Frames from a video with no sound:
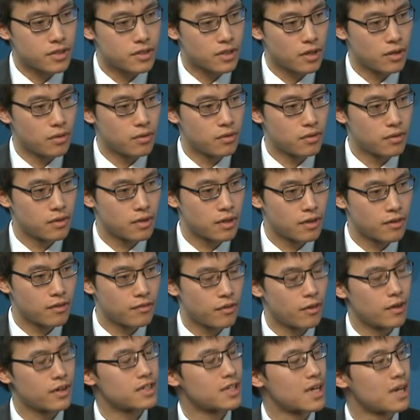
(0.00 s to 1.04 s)
So,
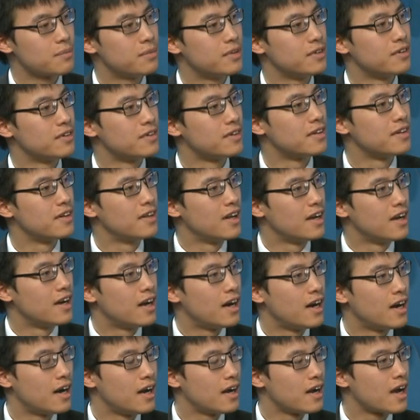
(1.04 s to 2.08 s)
for example,
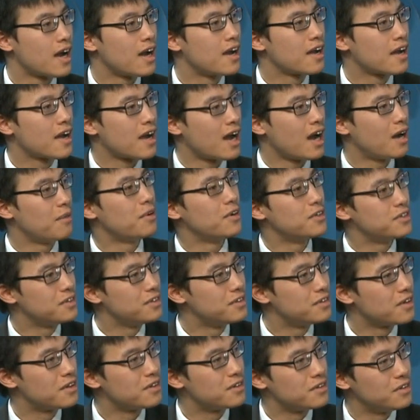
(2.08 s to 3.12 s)
how well do
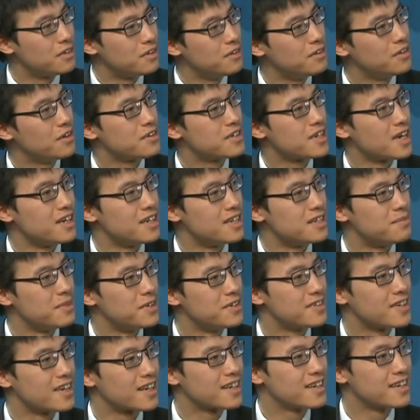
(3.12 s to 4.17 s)
you know Chinese
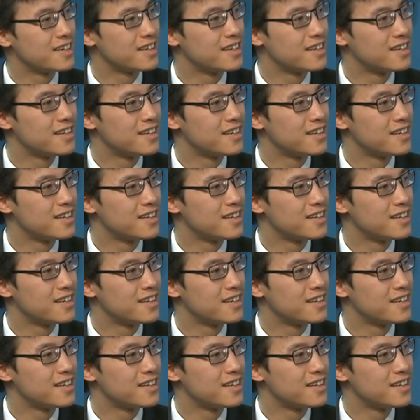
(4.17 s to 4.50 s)
music?